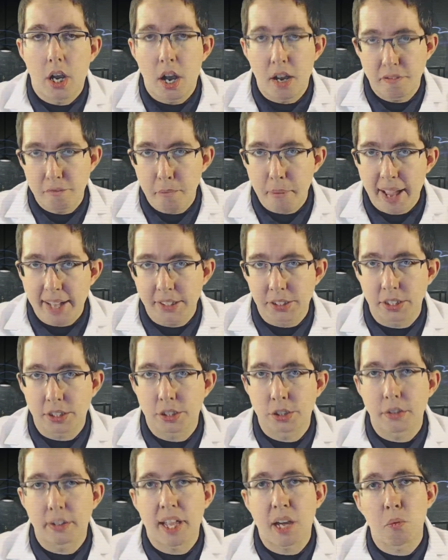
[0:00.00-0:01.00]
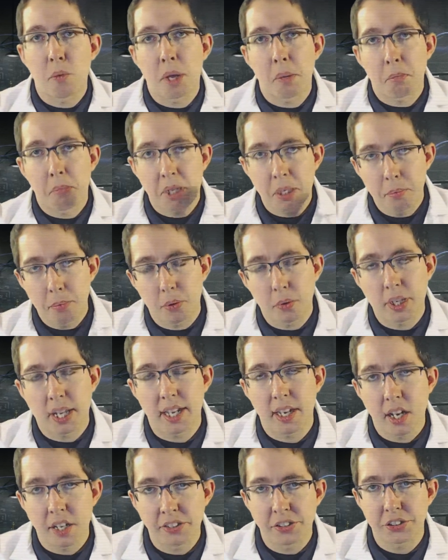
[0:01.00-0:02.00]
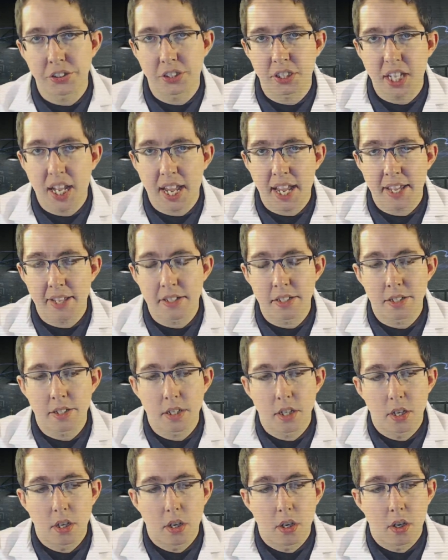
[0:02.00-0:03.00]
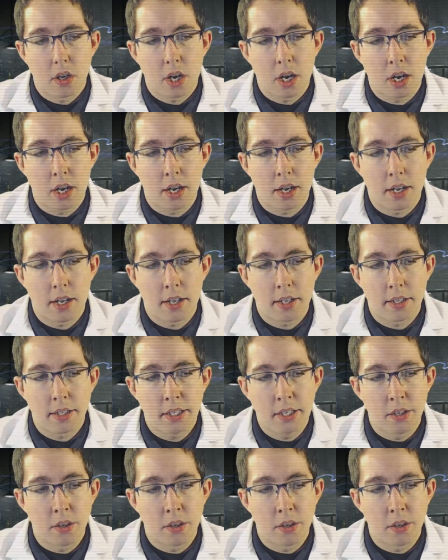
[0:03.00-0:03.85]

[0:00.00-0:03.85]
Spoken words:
of Magic so that way people can understand, better